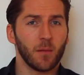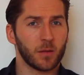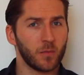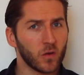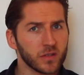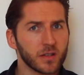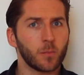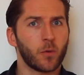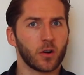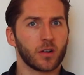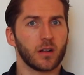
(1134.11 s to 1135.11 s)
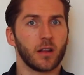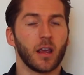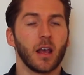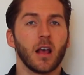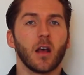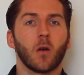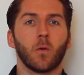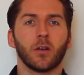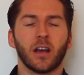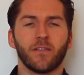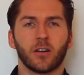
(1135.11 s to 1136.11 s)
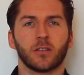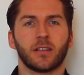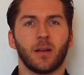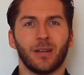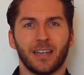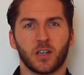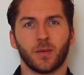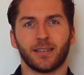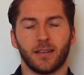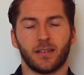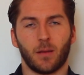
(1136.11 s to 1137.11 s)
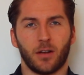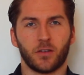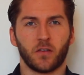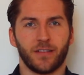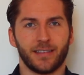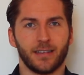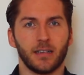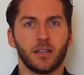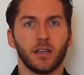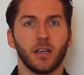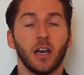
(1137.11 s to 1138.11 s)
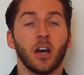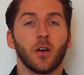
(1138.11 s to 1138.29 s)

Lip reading: But most importantly, when you have a hotel management system at your facility,